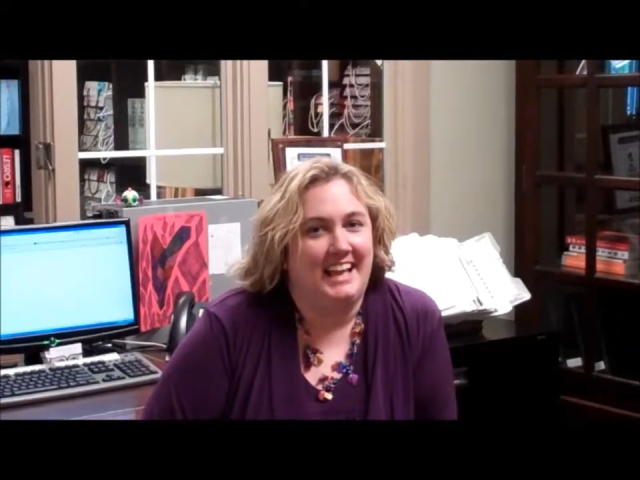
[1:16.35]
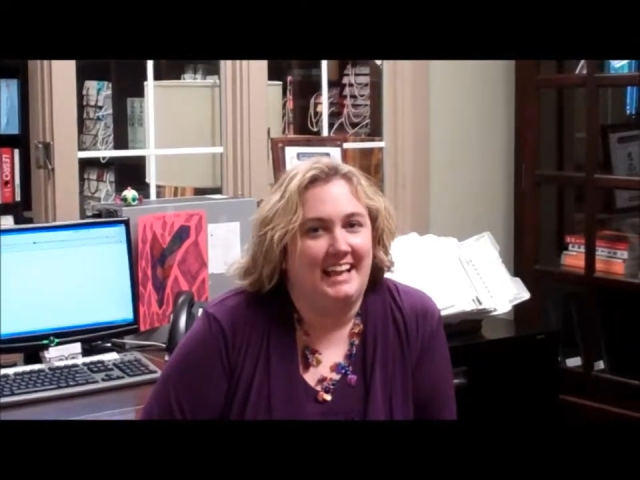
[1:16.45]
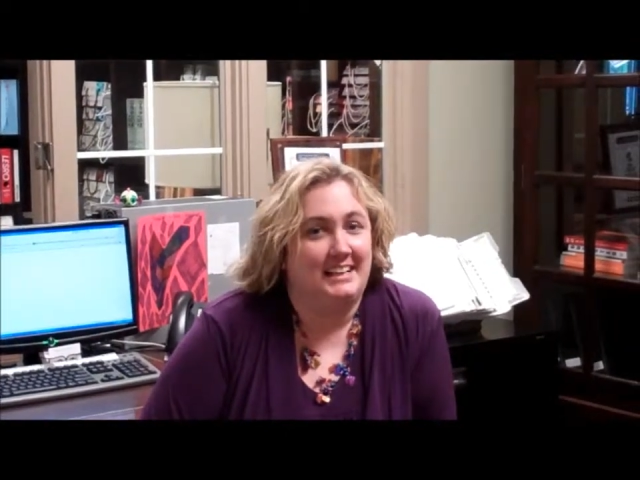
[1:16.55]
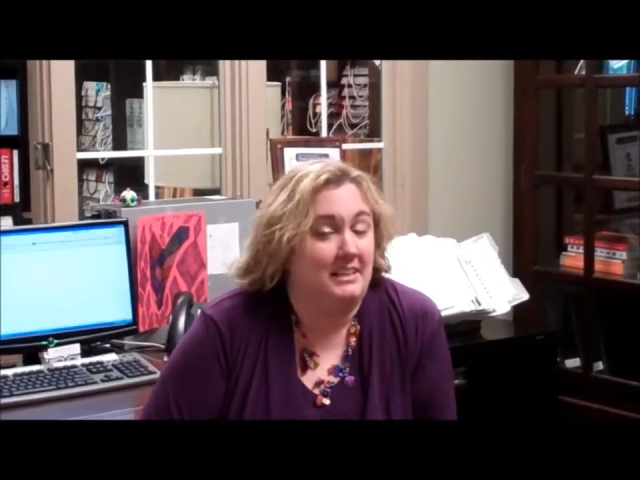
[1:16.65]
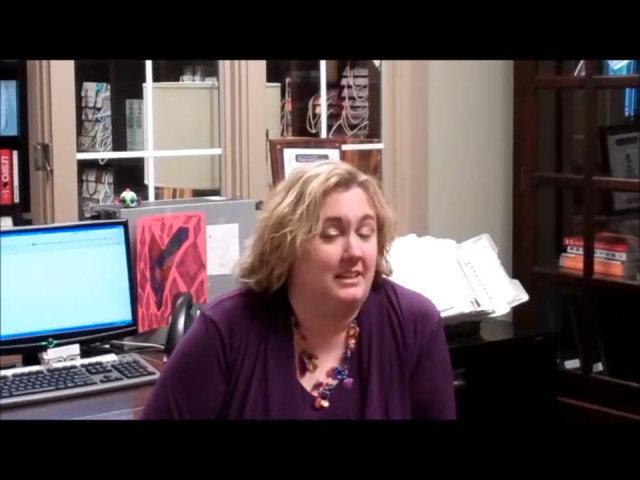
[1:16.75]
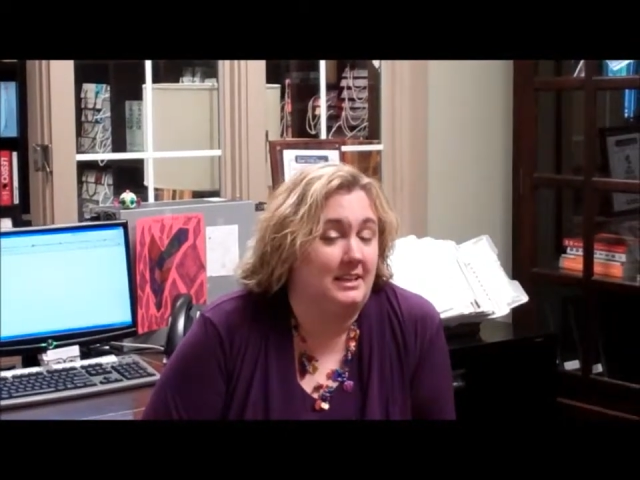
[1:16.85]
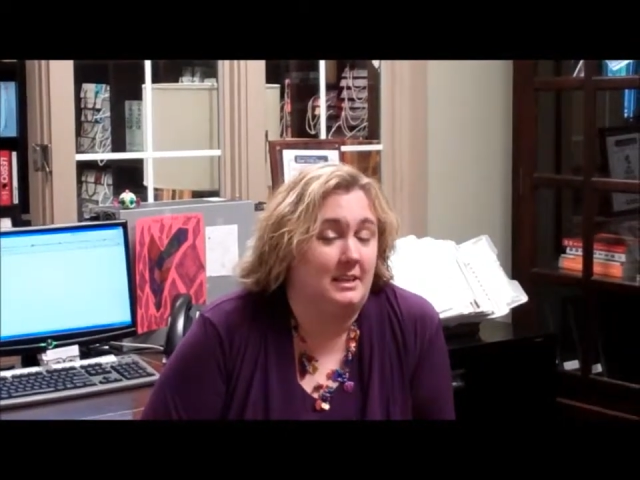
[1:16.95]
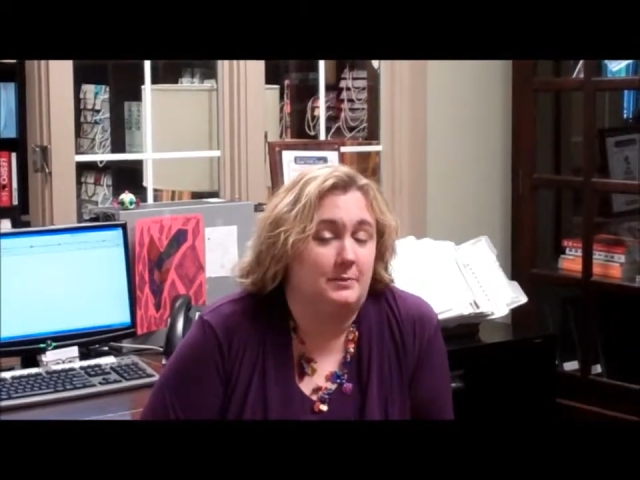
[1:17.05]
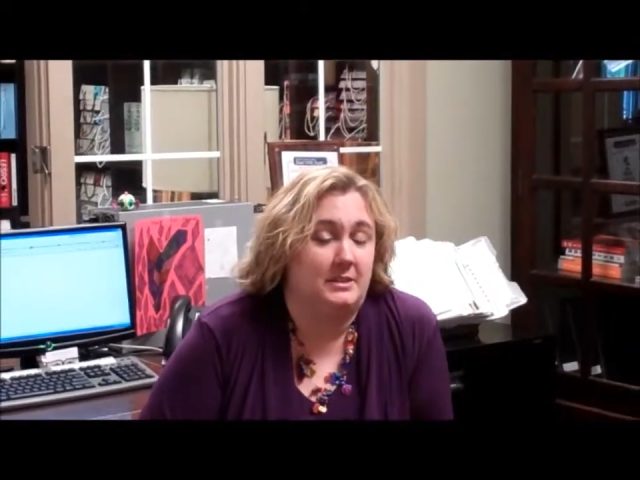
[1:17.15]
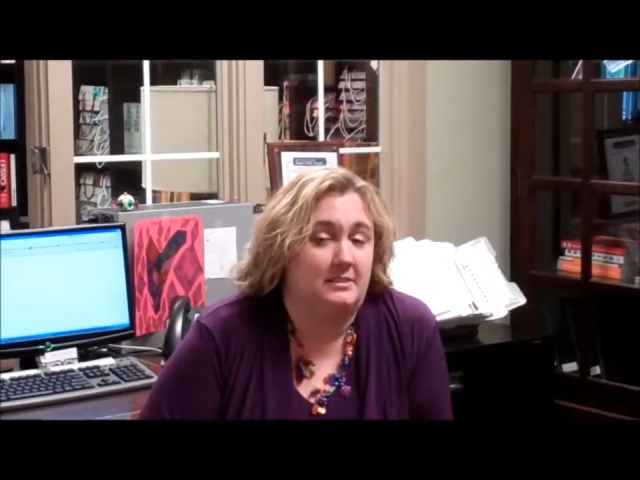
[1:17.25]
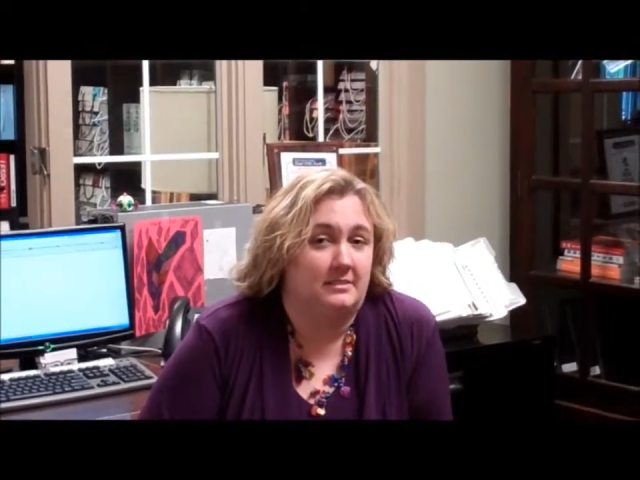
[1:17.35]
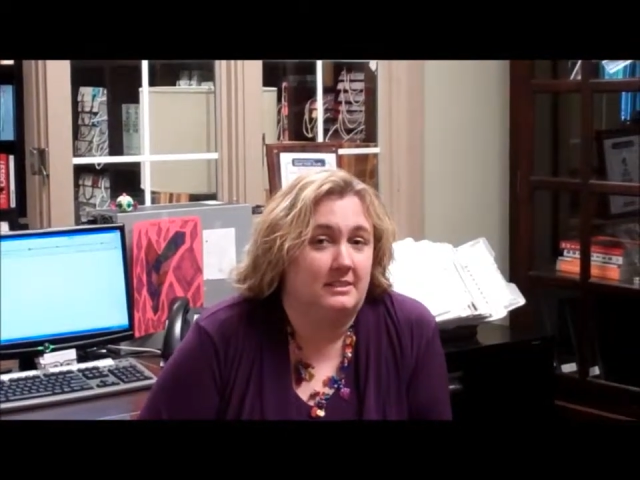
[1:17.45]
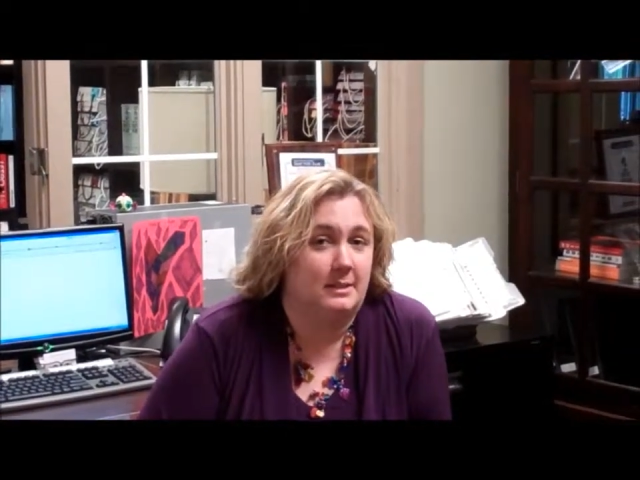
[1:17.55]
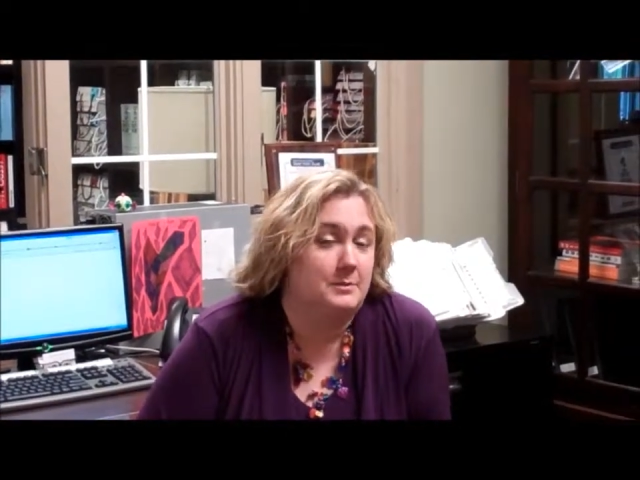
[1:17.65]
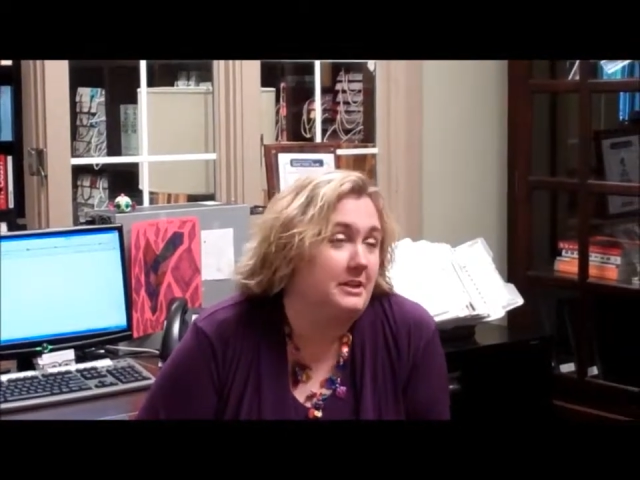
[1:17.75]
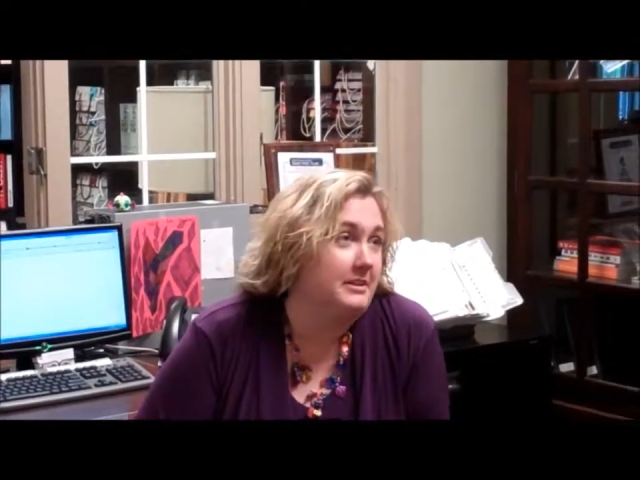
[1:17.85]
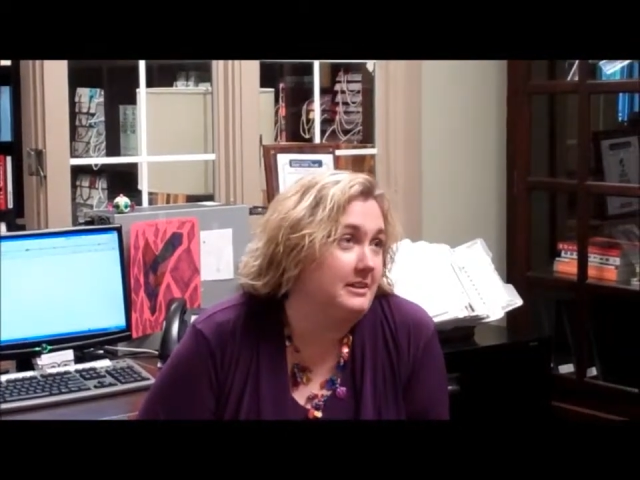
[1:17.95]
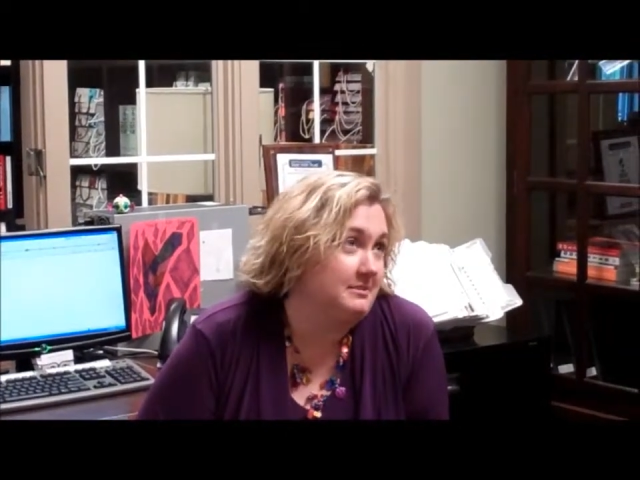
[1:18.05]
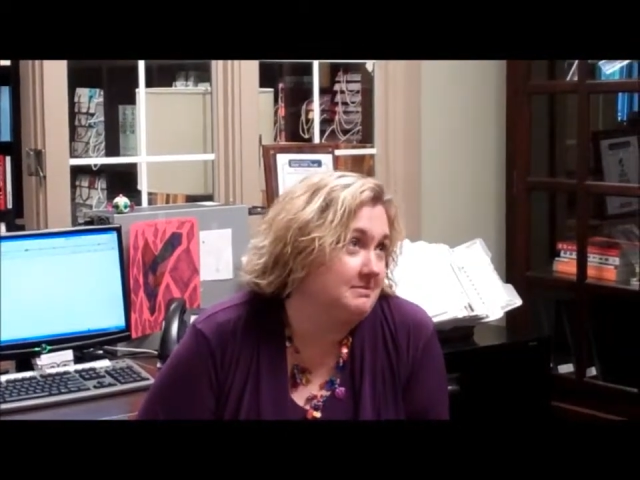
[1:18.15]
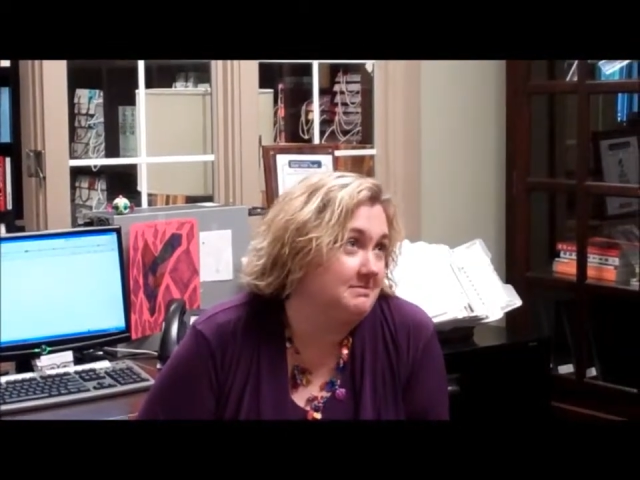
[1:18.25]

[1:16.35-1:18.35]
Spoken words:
and keep Teri